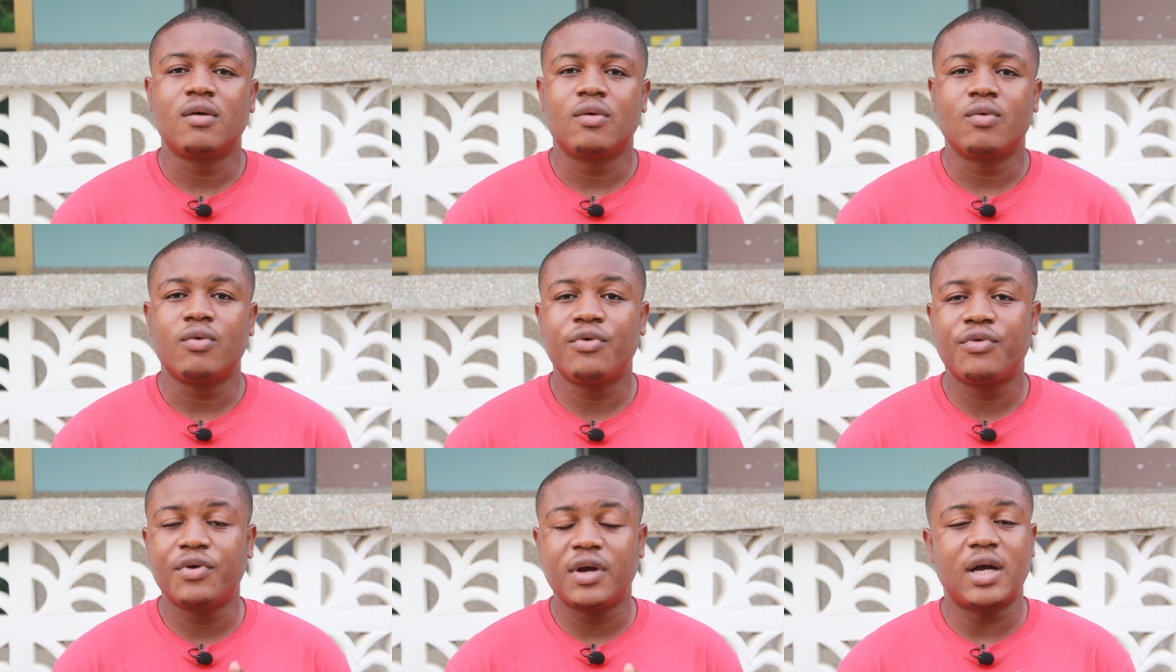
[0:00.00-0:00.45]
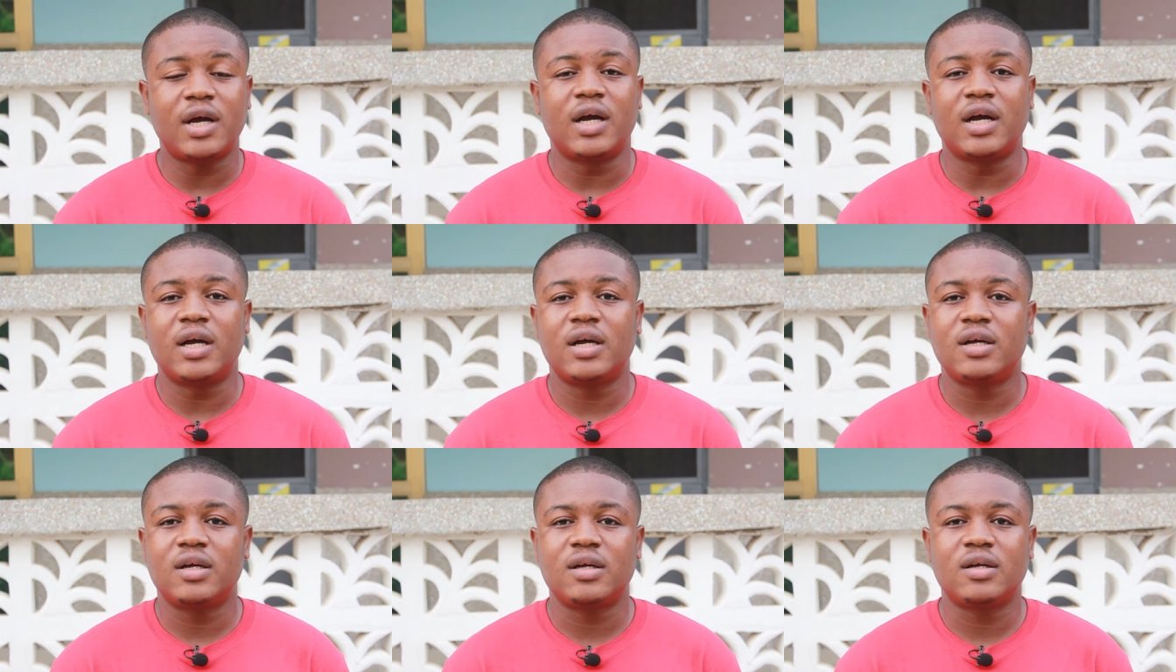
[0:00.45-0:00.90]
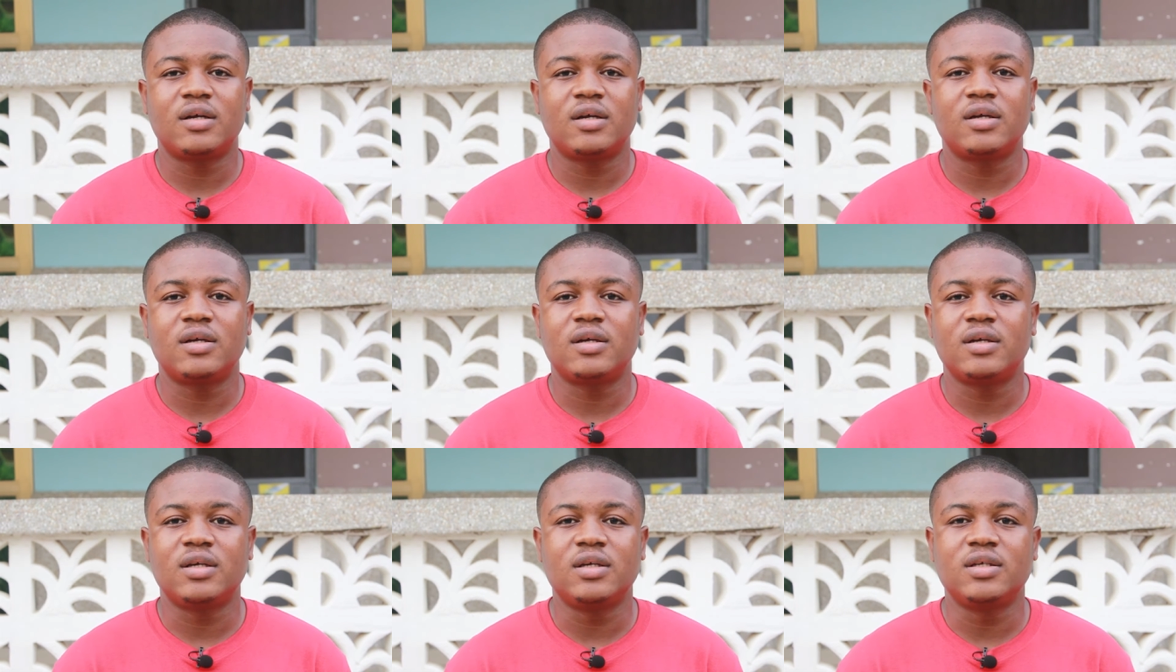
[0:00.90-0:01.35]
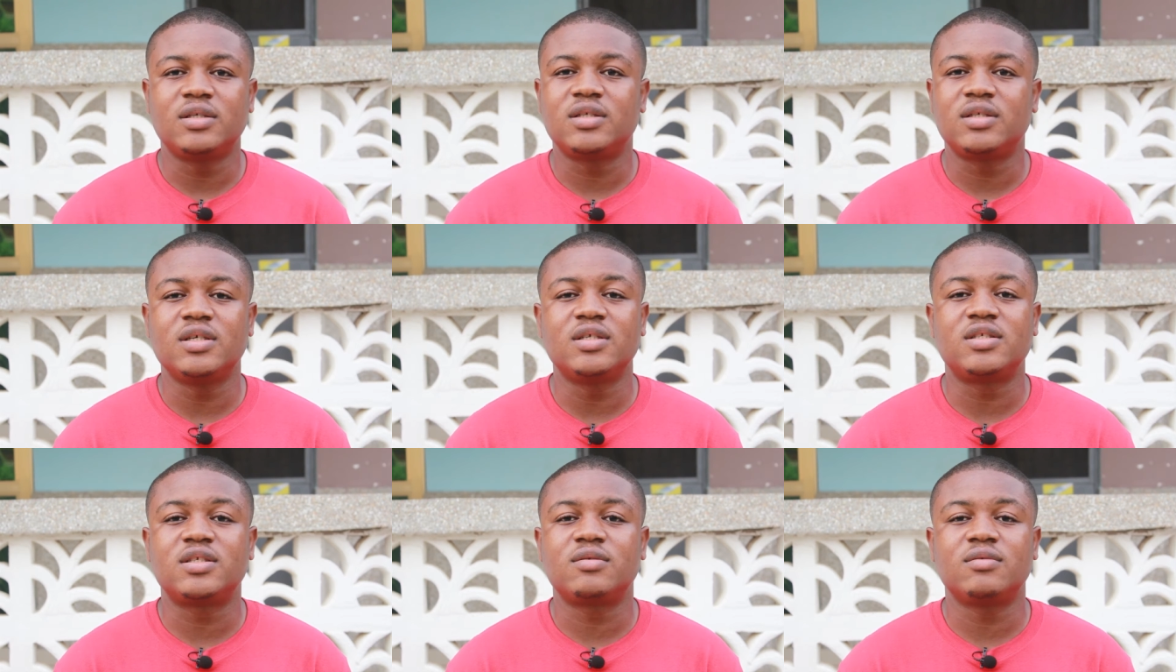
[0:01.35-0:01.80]
Usha
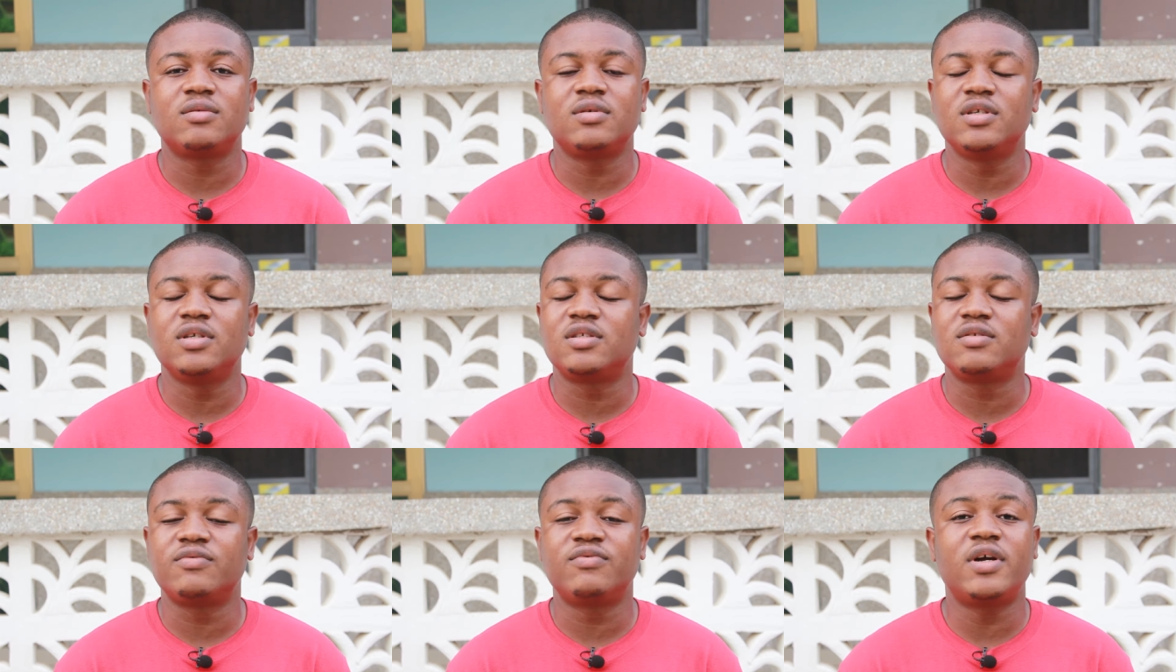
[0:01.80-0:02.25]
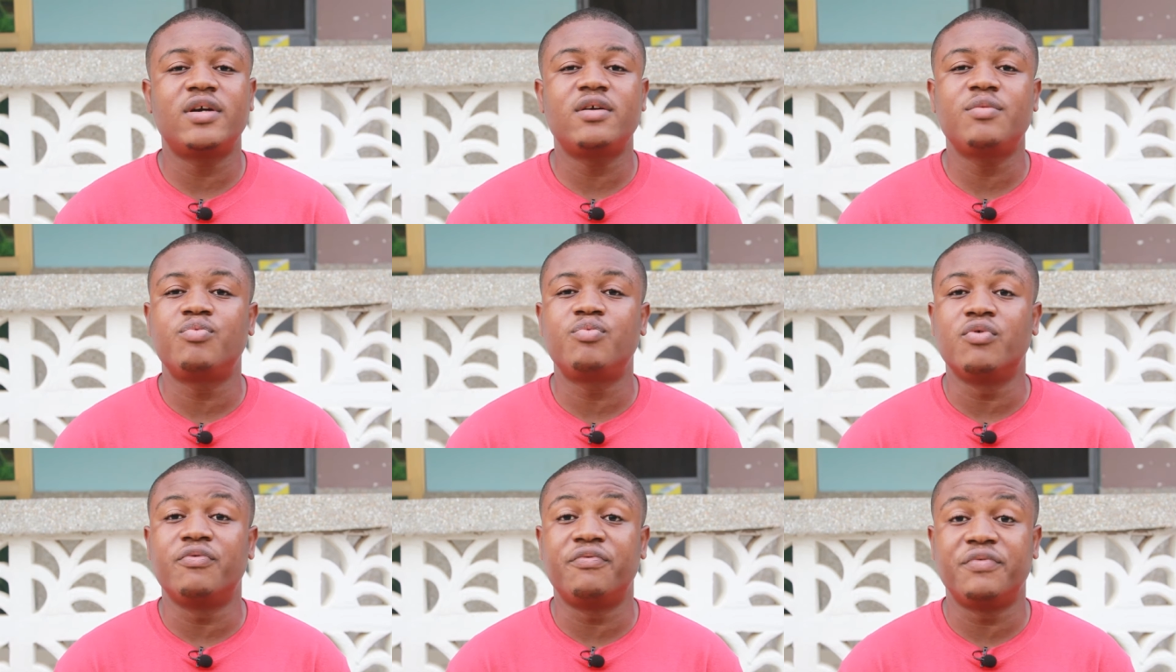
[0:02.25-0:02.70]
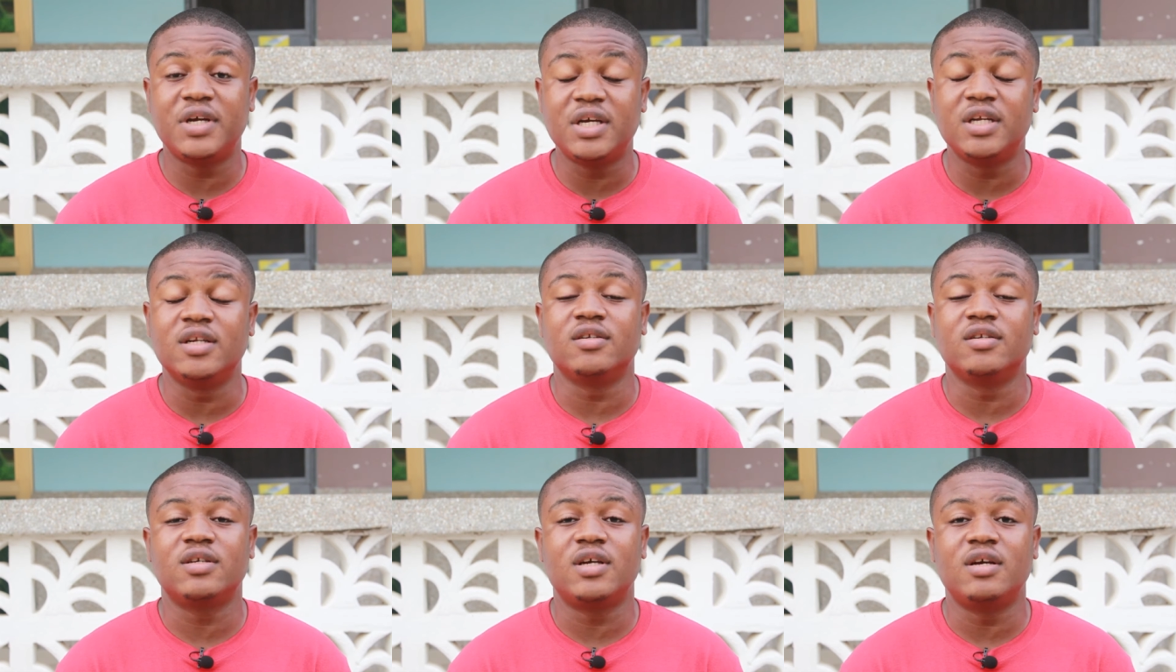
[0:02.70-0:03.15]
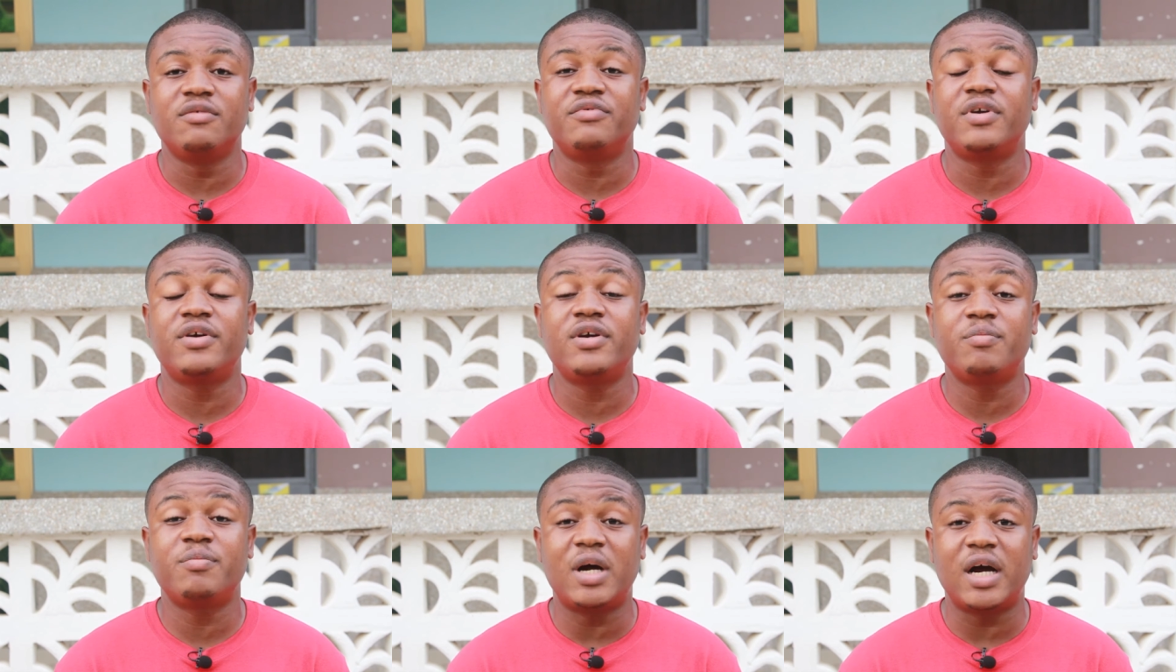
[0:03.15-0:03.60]
is, is, is very profane and
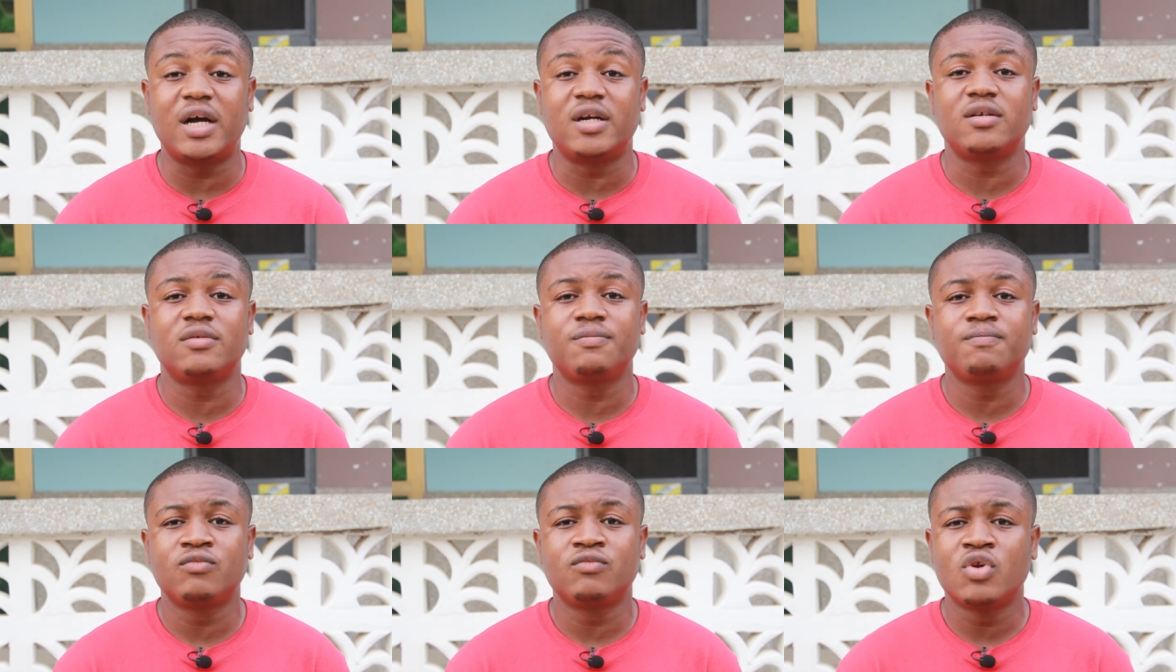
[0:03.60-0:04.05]
very bad.